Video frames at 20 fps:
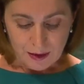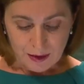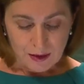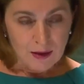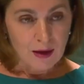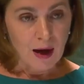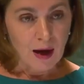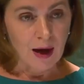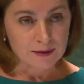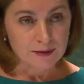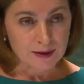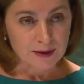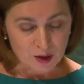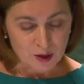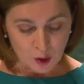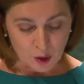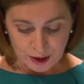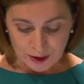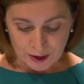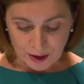
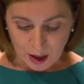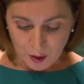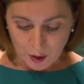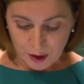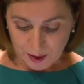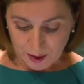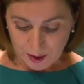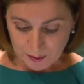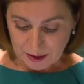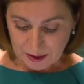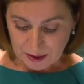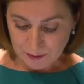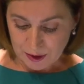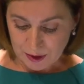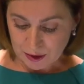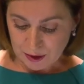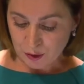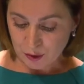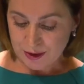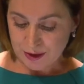Underscoring our
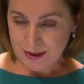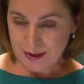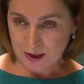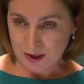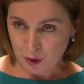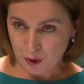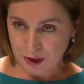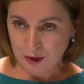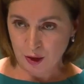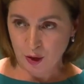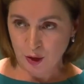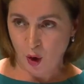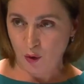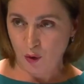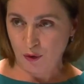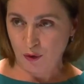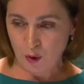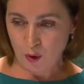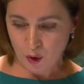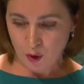commitment to the security of
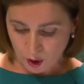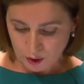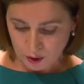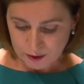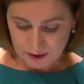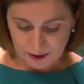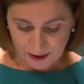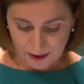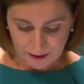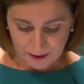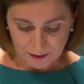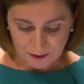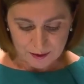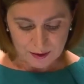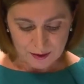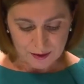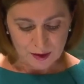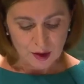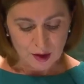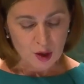our continent,
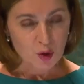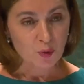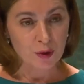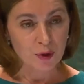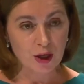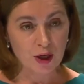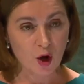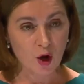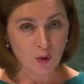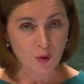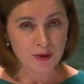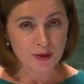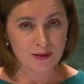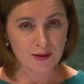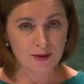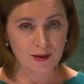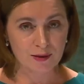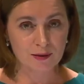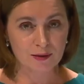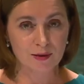we
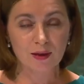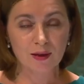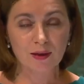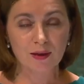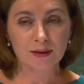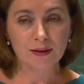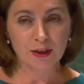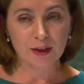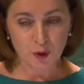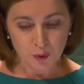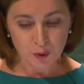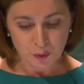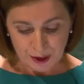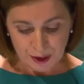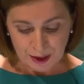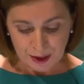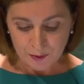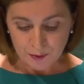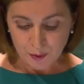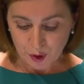hosted the
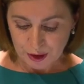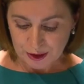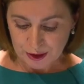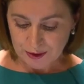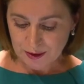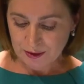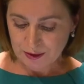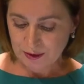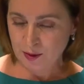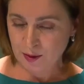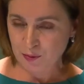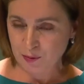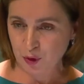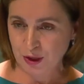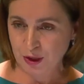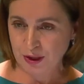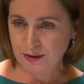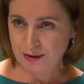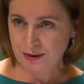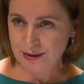European Political
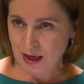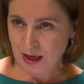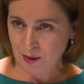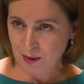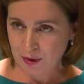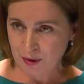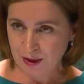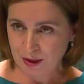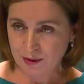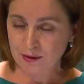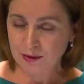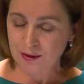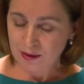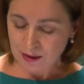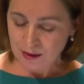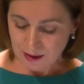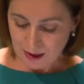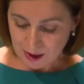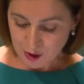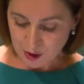Community Summit
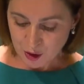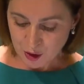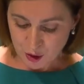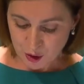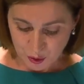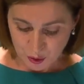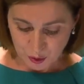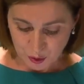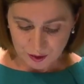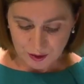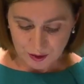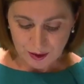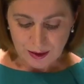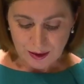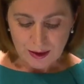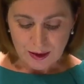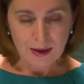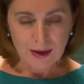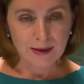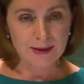last June,
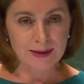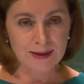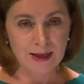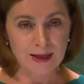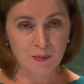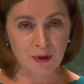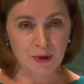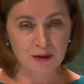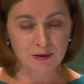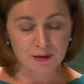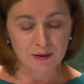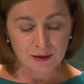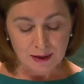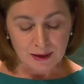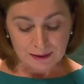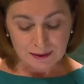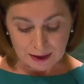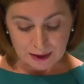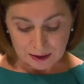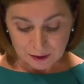a summit
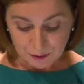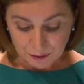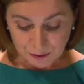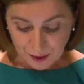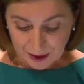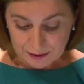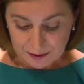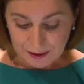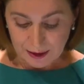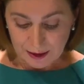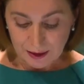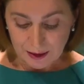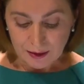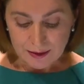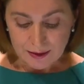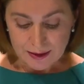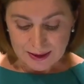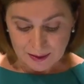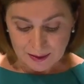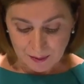that further
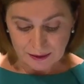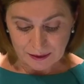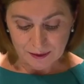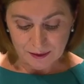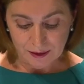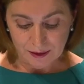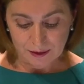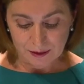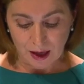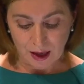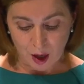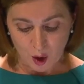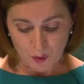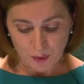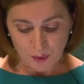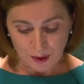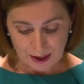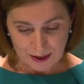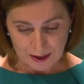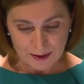cemented our
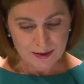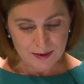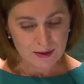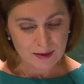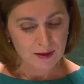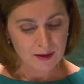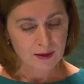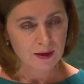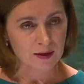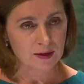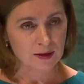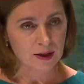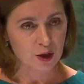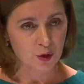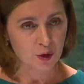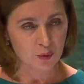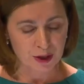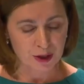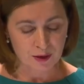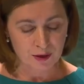place in the
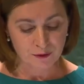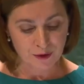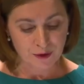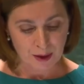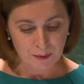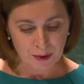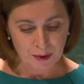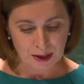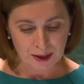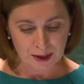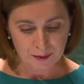European family.